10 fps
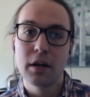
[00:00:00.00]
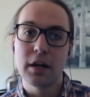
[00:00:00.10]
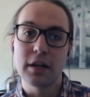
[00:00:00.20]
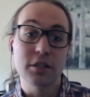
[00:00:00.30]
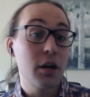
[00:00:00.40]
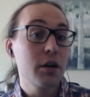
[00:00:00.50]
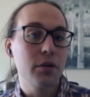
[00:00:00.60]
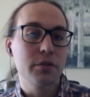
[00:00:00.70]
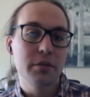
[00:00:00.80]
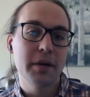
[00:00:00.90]
It's our
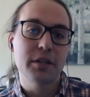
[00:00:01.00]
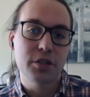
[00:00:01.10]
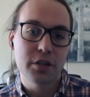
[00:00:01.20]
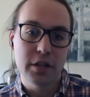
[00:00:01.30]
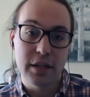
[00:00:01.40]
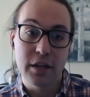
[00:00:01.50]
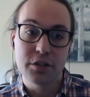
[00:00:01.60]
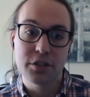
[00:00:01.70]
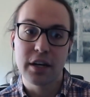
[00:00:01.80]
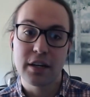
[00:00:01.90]
goal to make sure that the health
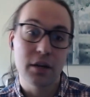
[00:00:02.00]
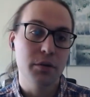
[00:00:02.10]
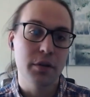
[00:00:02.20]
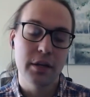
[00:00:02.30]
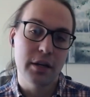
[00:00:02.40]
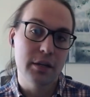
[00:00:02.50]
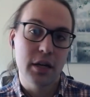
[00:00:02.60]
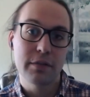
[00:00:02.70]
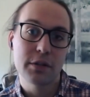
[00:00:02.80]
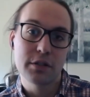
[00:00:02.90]
check not only
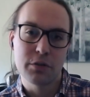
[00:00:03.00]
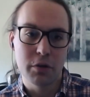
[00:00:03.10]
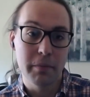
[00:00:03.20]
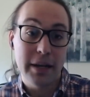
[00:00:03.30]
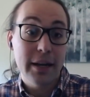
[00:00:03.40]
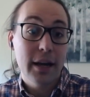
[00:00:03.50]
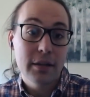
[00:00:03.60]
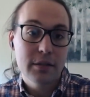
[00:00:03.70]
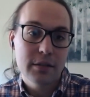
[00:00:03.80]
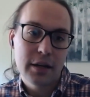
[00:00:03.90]
uncovers and
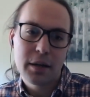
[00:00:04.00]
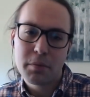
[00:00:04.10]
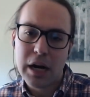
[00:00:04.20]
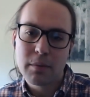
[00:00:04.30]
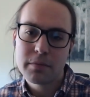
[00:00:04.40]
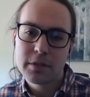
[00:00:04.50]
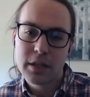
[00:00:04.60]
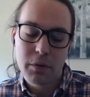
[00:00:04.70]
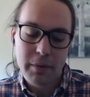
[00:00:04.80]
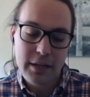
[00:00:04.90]
remediates any problems that
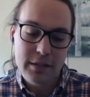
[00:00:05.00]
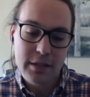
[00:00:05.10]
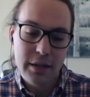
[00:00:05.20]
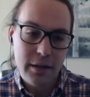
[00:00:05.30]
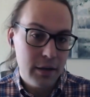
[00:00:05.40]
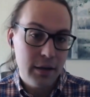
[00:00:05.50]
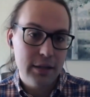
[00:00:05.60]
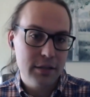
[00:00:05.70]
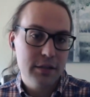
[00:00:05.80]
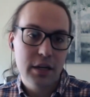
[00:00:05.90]
we might see
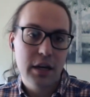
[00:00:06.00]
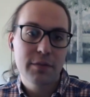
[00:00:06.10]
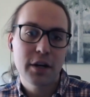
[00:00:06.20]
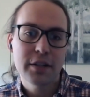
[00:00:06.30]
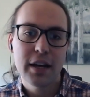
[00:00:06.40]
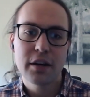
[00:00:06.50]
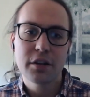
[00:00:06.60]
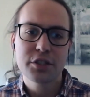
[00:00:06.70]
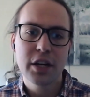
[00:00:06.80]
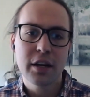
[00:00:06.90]
as a discovery on that
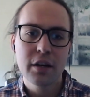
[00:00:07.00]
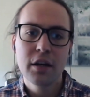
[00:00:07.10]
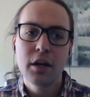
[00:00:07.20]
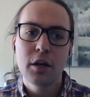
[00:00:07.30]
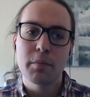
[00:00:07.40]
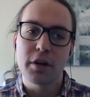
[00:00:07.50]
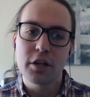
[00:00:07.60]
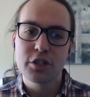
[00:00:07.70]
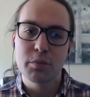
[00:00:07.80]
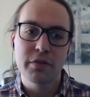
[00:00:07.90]
health check, but
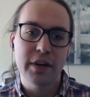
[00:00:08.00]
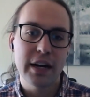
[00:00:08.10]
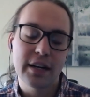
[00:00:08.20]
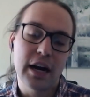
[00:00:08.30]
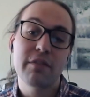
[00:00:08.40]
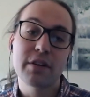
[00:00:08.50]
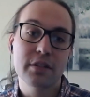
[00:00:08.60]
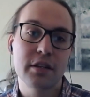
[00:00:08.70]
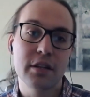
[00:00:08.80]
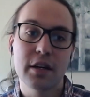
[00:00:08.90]
also provide confidence
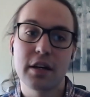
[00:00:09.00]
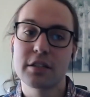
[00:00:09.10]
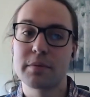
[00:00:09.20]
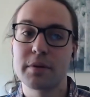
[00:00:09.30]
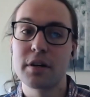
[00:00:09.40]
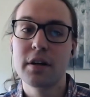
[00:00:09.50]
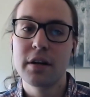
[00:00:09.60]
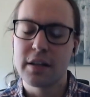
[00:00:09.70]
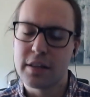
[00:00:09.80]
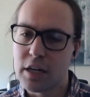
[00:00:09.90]
to the customer
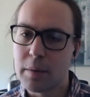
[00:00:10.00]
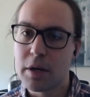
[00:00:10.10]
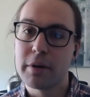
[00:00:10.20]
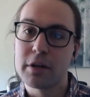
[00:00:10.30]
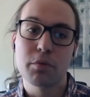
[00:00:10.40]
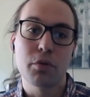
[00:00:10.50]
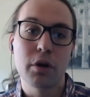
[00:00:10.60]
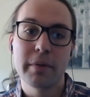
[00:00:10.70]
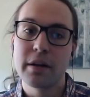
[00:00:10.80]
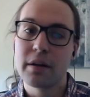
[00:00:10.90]
that their upcoming
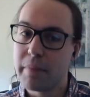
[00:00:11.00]
deployment,